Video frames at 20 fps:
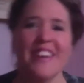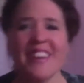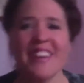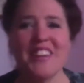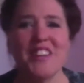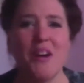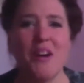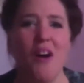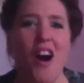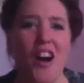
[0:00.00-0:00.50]

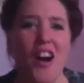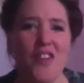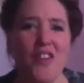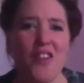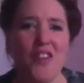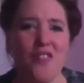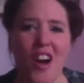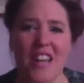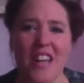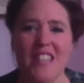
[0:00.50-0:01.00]
You know, I
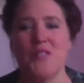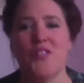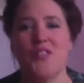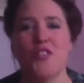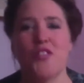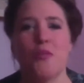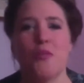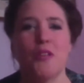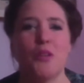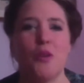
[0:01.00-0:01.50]
rise and
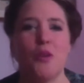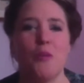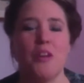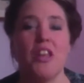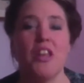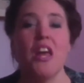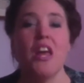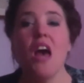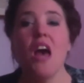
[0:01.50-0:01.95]
I'm a woman.